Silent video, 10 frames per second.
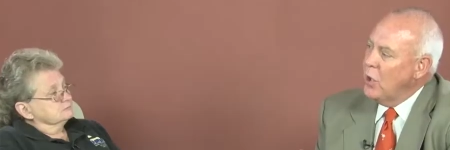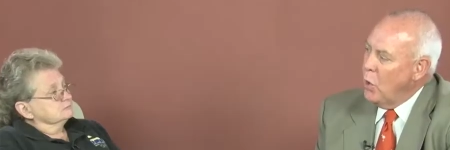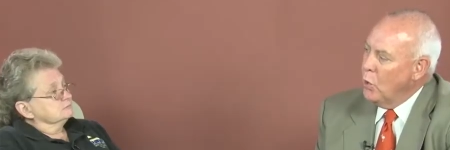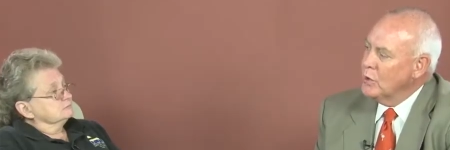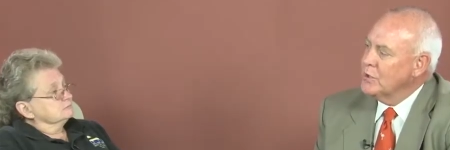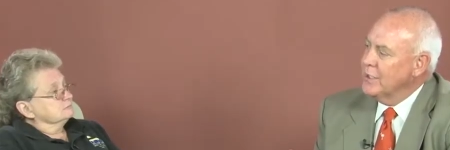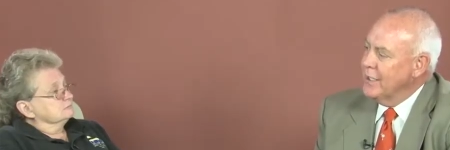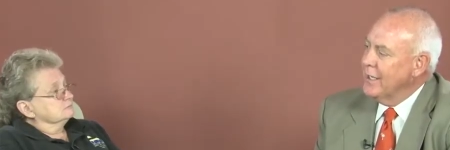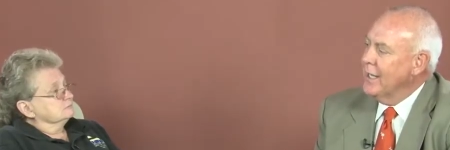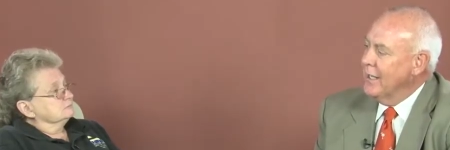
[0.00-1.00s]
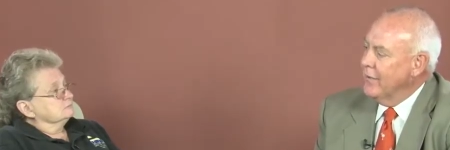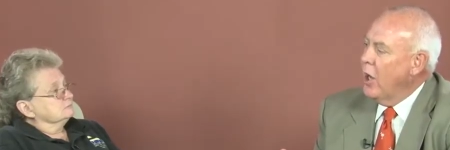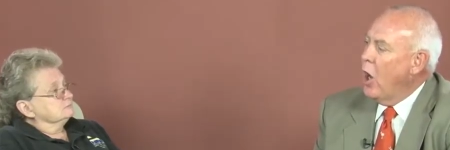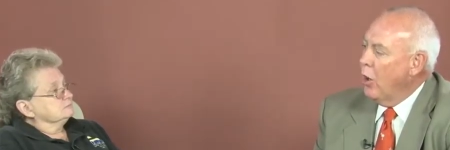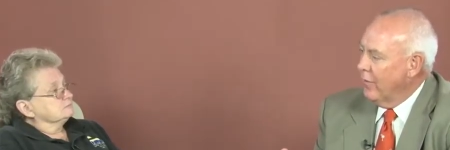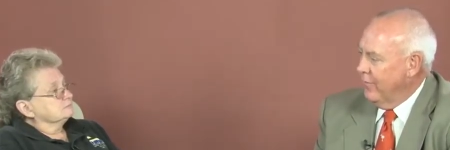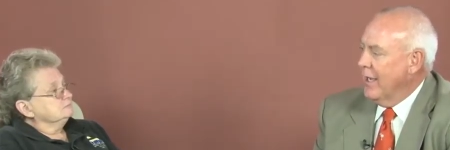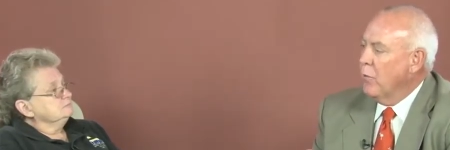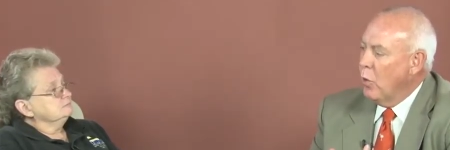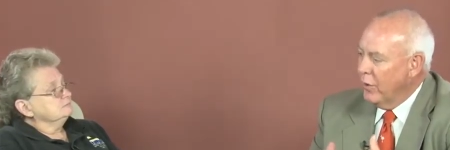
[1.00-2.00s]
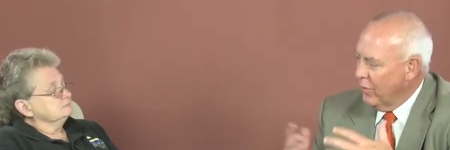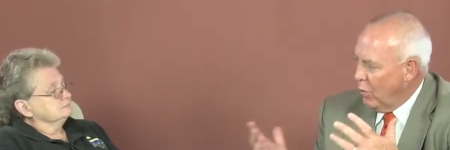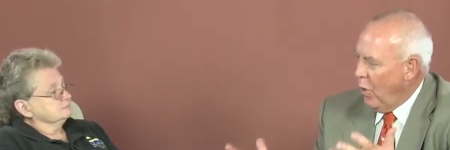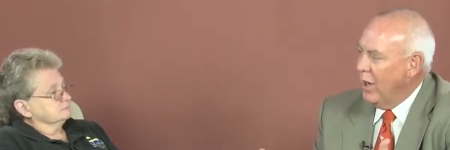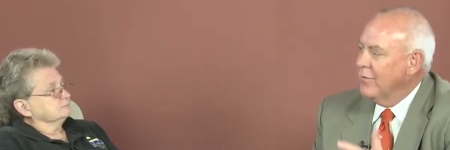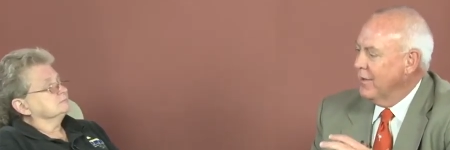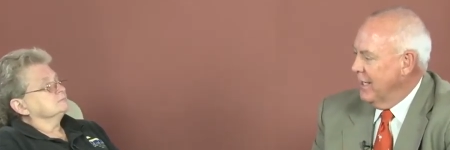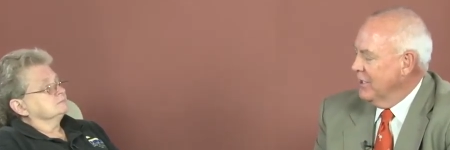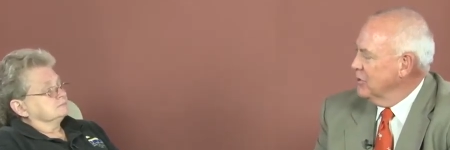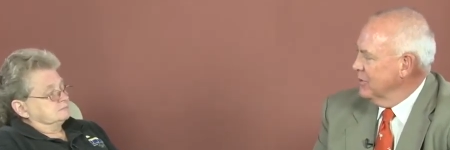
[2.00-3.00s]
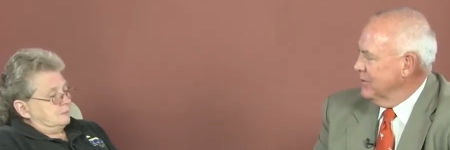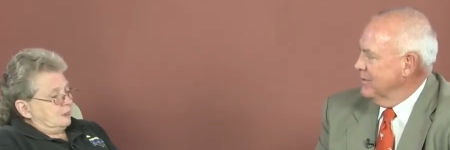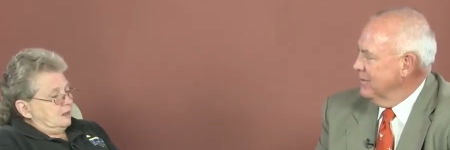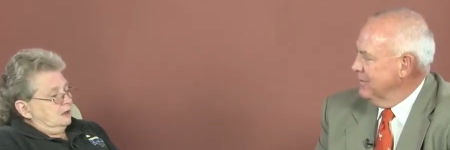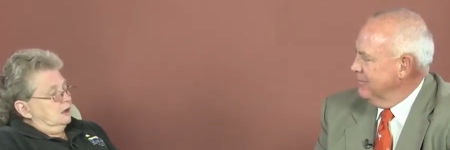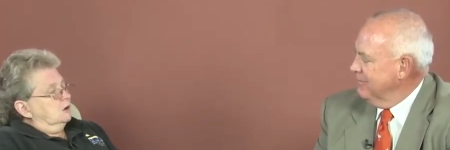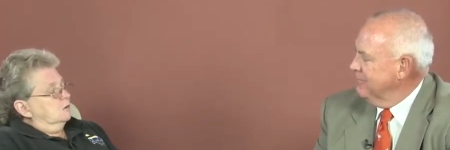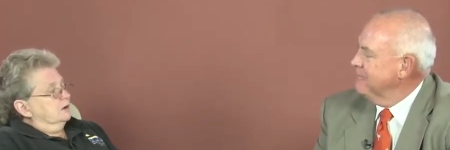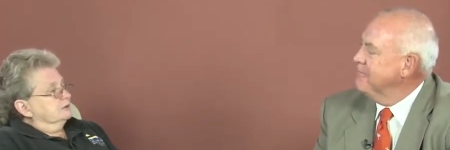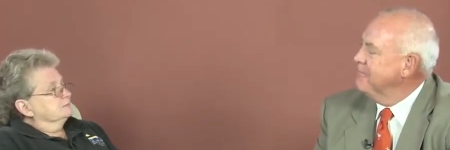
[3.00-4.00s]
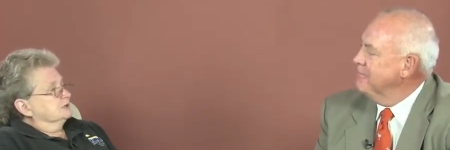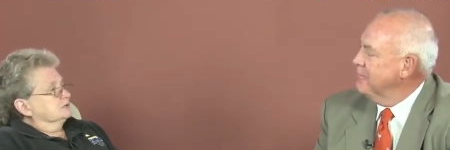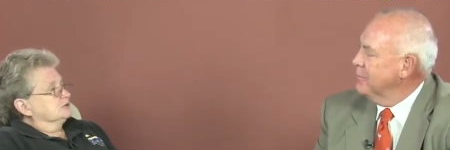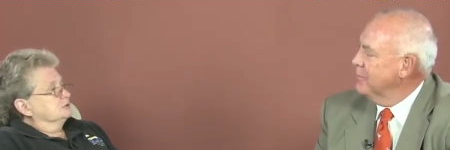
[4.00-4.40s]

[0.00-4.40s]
Speaker 1: a horse get in the Hall of Fame? What are the qualifications?
Speaker 2: Well, there's